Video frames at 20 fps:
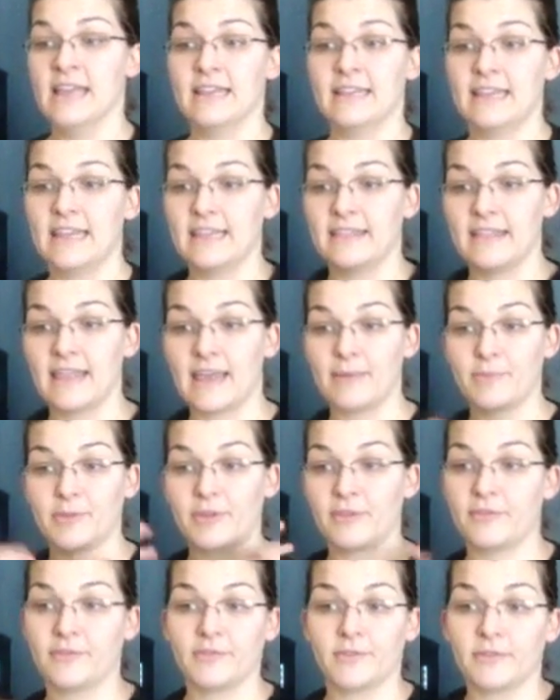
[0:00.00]
knit that
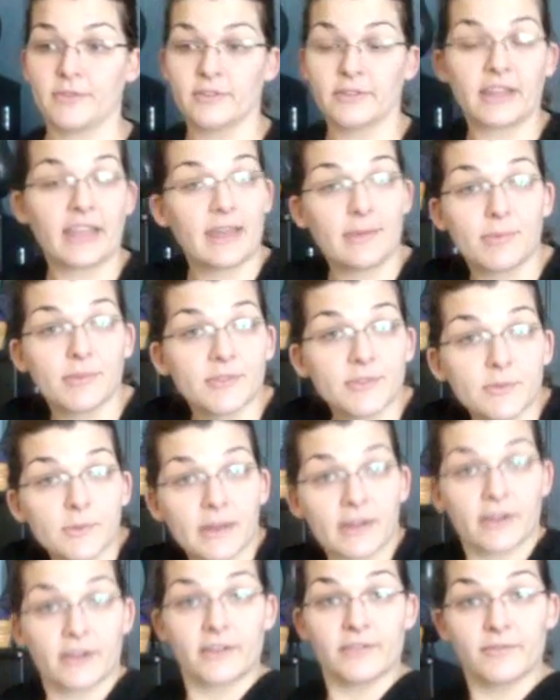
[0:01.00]
beautiful cabled
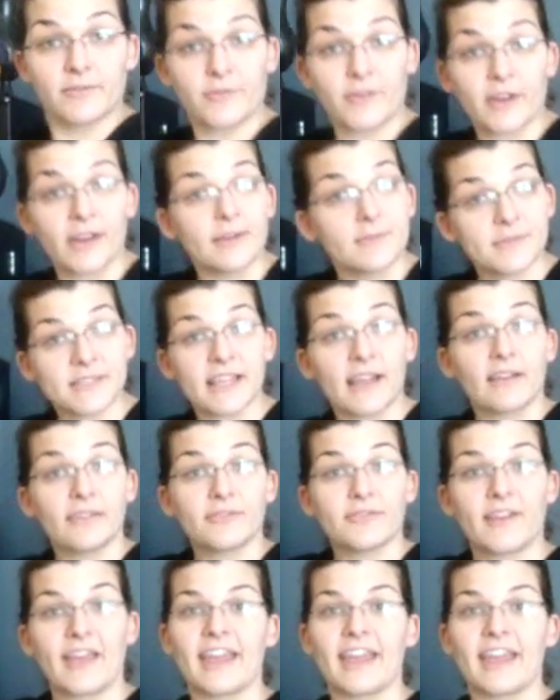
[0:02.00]
sweater for himself.